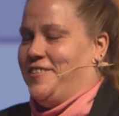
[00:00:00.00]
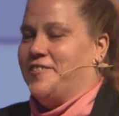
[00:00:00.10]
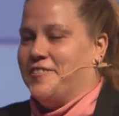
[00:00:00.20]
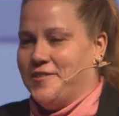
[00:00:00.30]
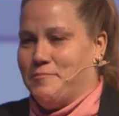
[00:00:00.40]

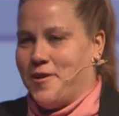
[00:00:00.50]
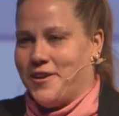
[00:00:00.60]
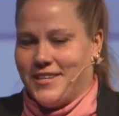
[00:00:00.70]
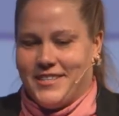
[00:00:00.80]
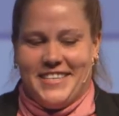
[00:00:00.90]
go to the
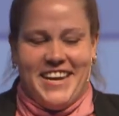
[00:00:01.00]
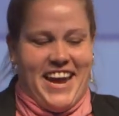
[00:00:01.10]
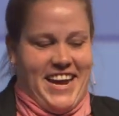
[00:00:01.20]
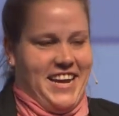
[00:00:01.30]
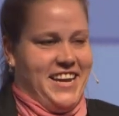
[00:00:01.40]
products
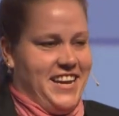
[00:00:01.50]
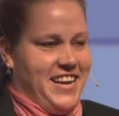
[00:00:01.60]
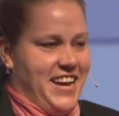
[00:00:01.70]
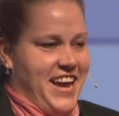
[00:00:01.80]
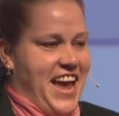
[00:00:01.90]
today
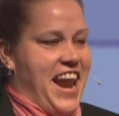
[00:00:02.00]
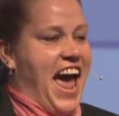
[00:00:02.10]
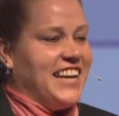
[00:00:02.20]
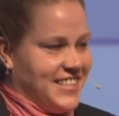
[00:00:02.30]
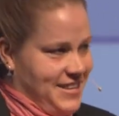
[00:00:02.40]
and
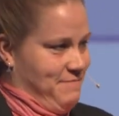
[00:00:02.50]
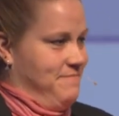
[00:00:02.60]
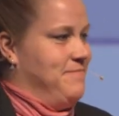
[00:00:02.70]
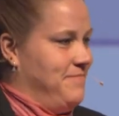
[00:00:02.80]
ask them